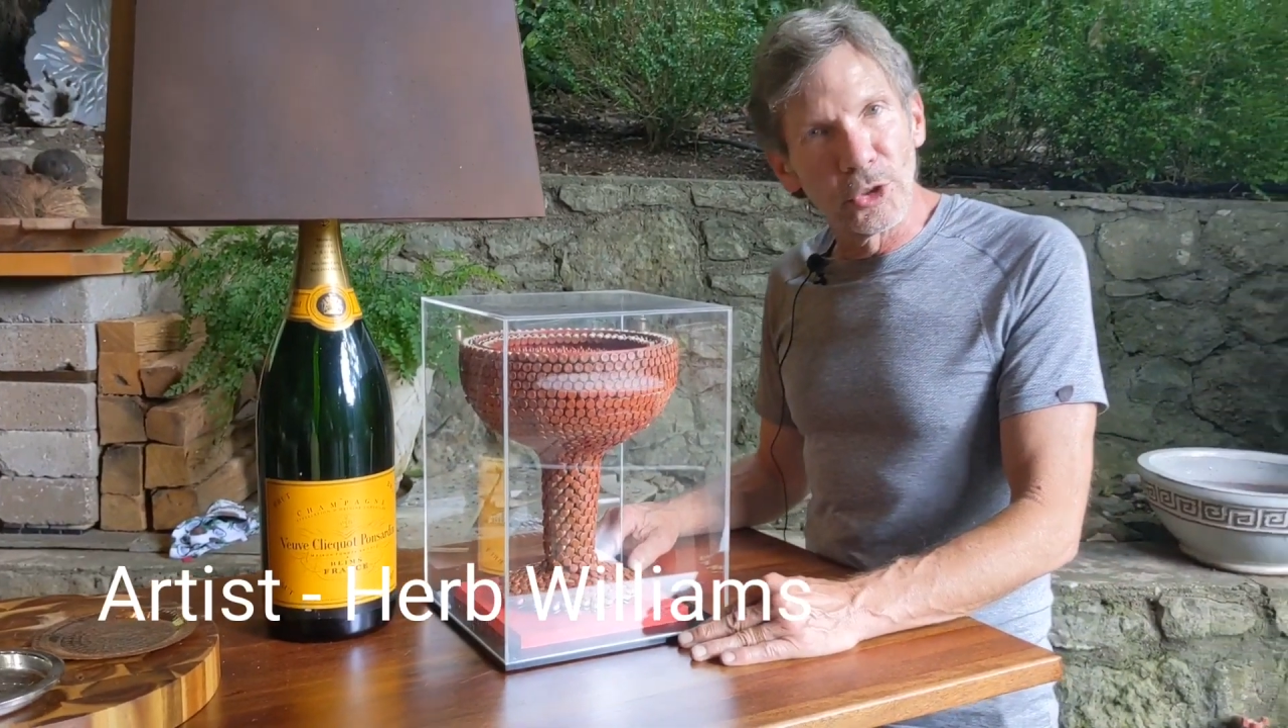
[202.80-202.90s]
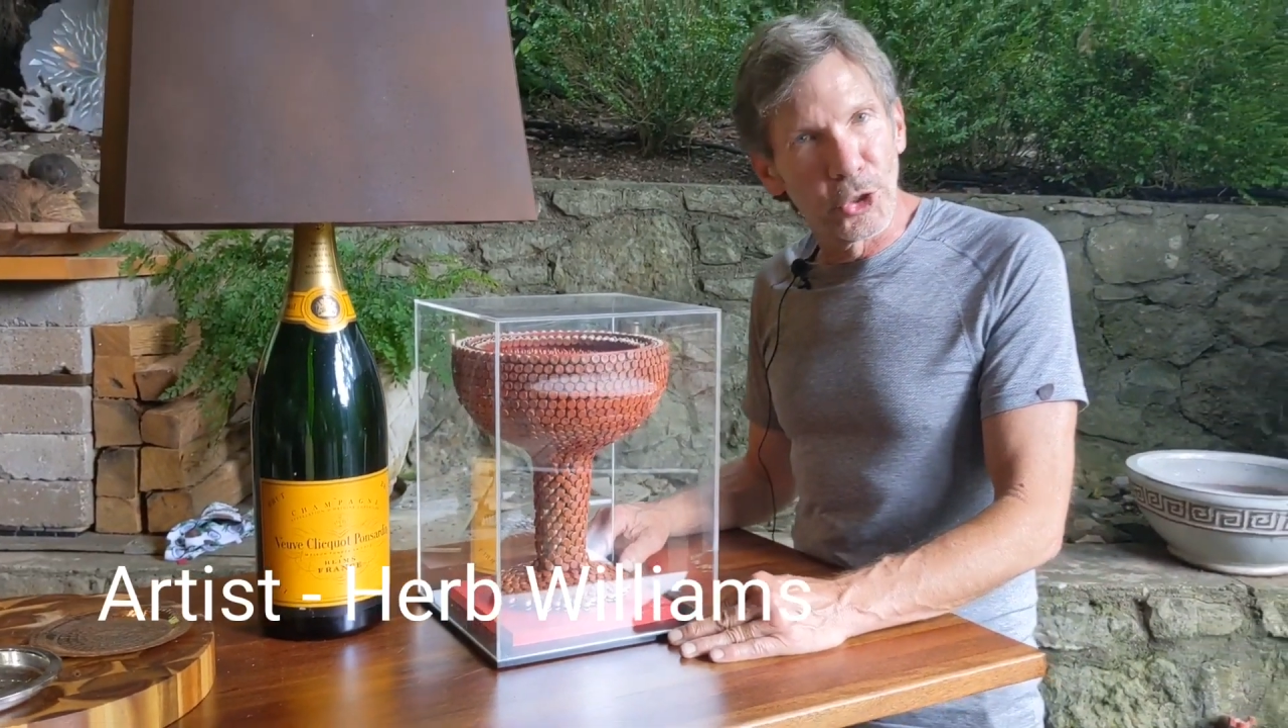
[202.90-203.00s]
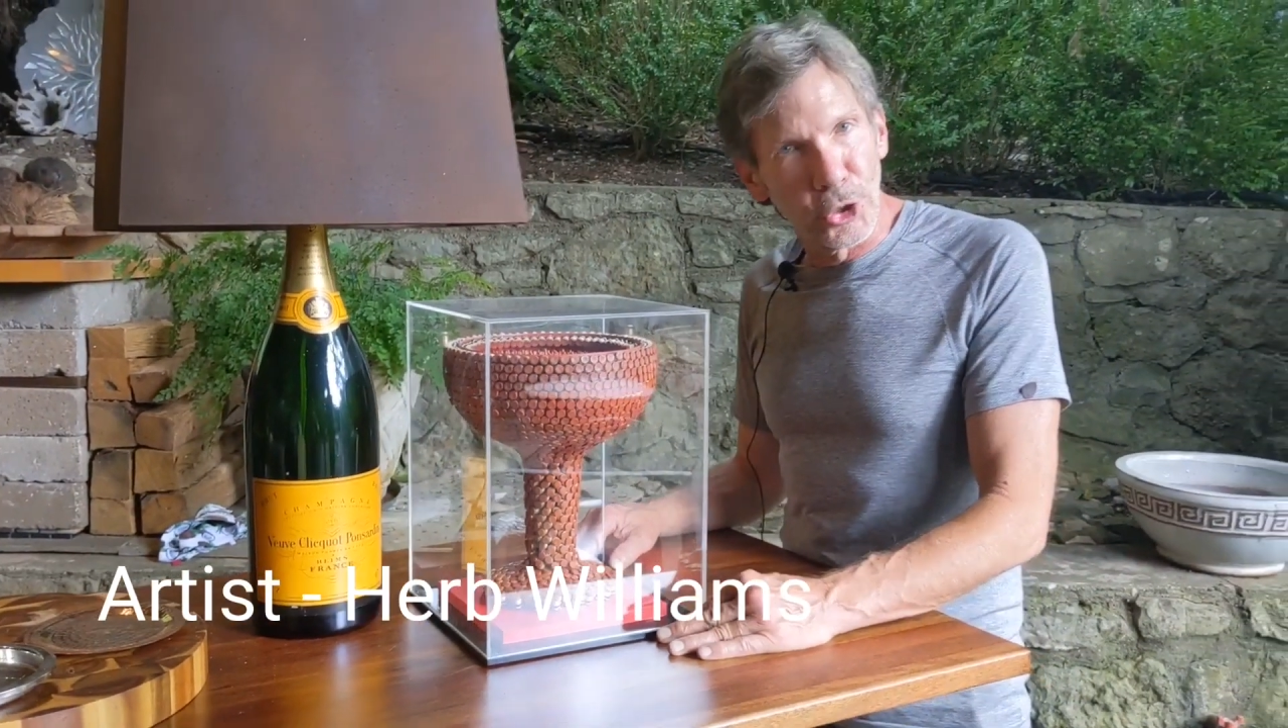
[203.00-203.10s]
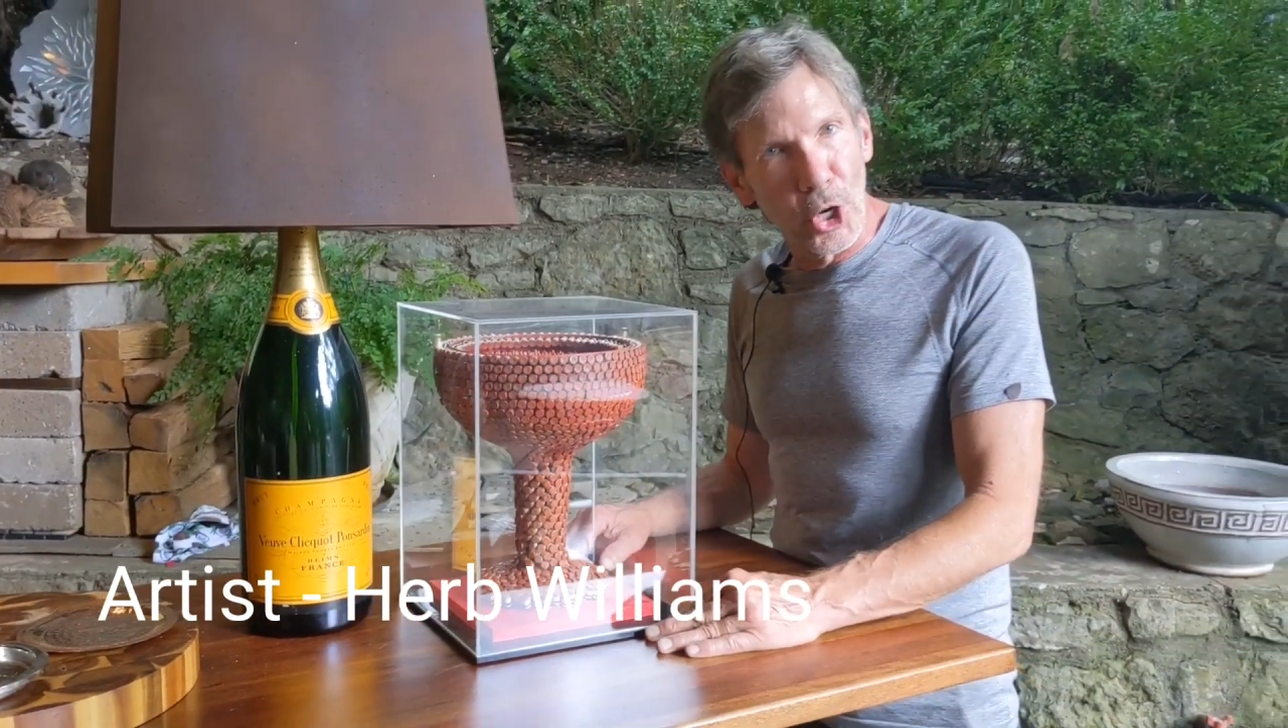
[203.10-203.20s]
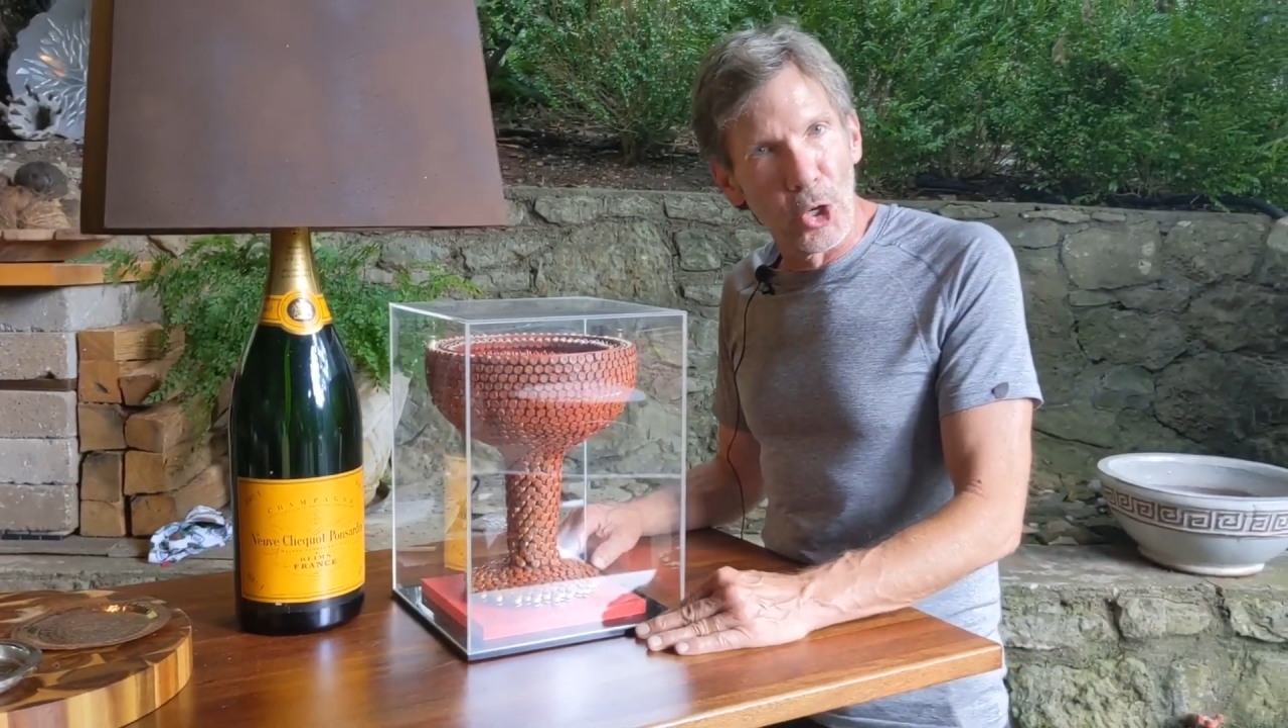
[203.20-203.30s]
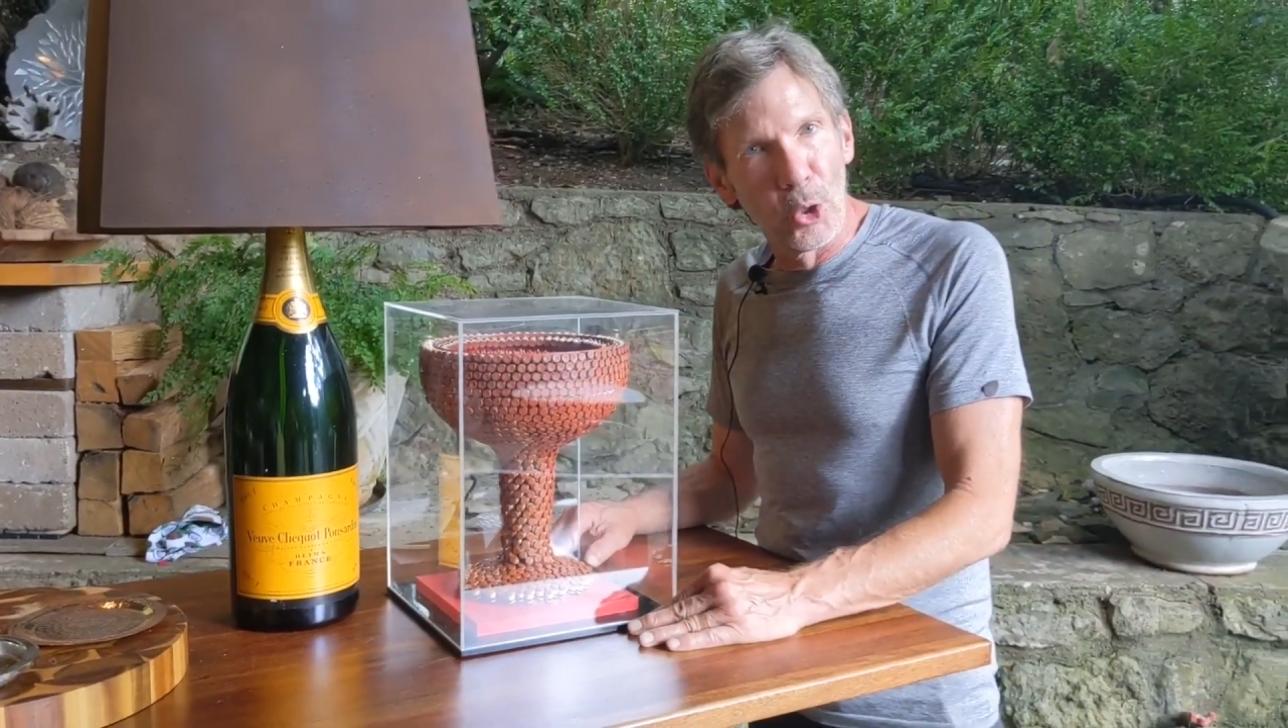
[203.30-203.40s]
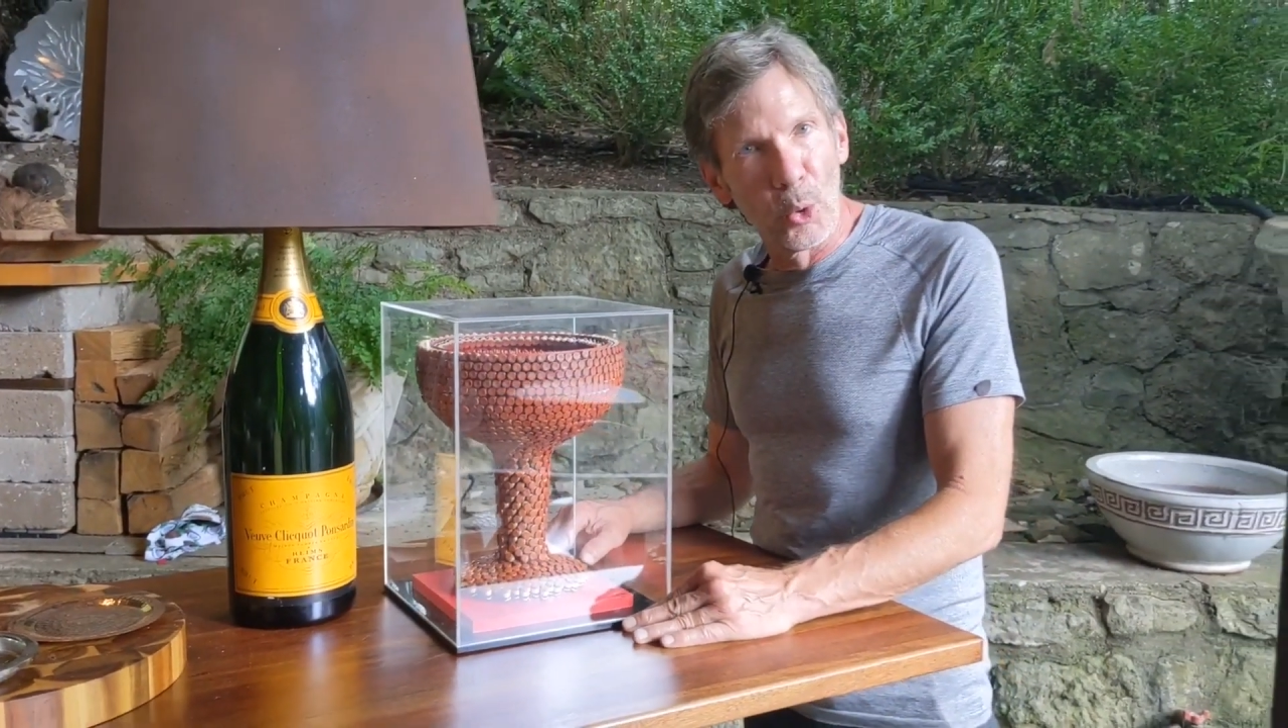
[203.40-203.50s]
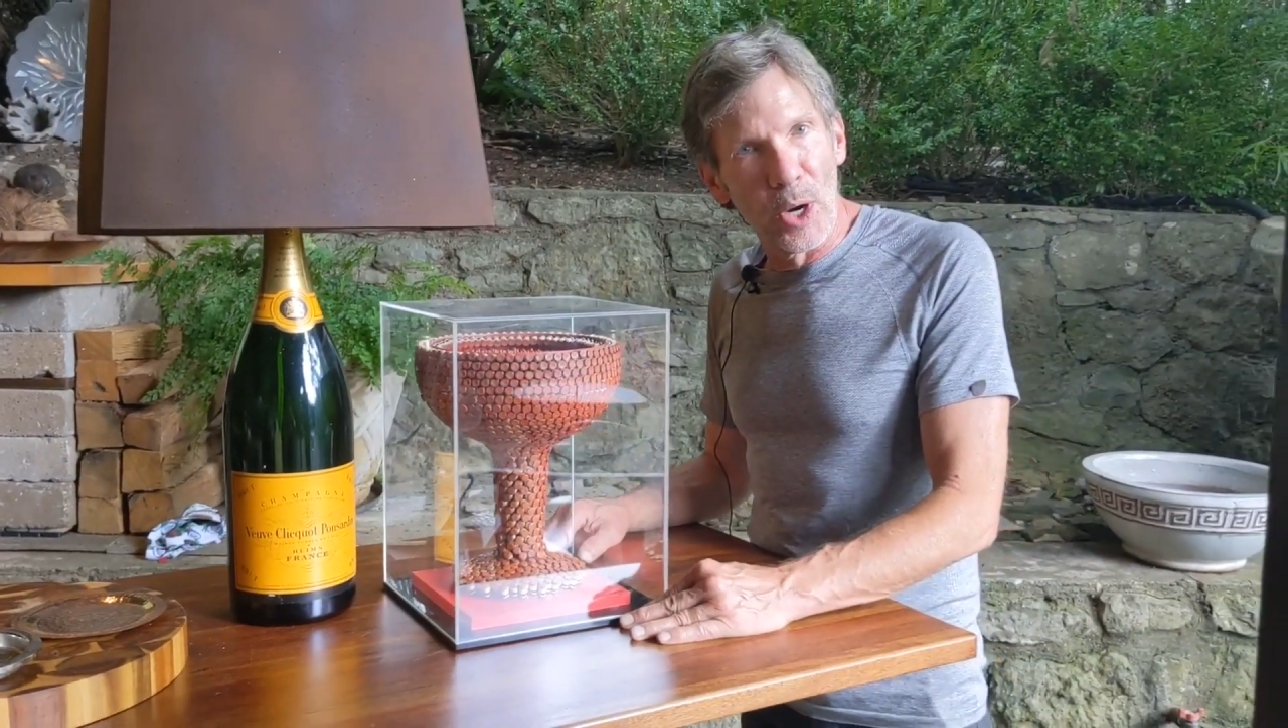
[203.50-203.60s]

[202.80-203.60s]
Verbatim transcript: show